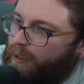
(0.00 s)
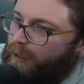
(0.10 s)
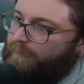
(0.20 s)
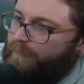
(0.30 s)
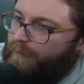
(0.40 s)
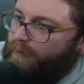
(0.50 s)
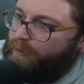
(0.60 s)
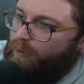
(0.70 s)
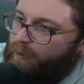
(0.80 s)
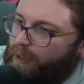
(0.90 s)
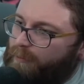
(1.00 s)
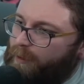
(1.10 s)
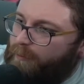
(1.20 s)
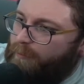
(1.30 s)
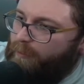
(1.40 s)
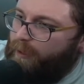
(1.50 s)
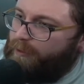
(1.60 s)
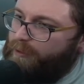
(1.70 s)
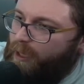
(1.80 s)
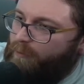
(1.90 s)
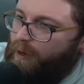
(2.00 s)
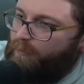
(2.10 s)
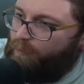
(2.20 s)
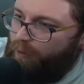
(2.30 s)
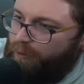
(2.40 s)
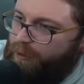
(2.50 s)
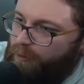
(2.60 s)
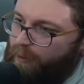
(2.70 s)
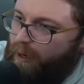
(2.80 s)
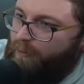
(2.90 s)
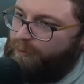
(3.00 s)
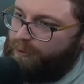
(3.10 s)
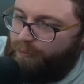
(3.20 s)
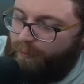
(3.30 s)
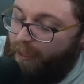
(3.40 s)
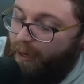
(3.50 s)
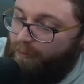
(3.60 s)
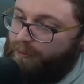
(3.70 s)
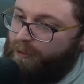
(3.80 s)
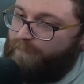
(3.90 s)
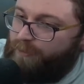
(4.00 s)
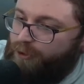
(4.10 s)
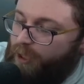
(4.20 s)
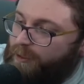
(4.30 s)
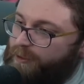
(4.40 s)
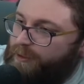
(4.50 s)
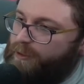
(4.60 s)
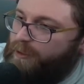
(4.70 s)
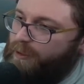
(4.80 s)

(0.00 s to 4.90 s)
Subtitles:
Even if I was working minimum wage, I'd work 2 hours, 3 hours, even just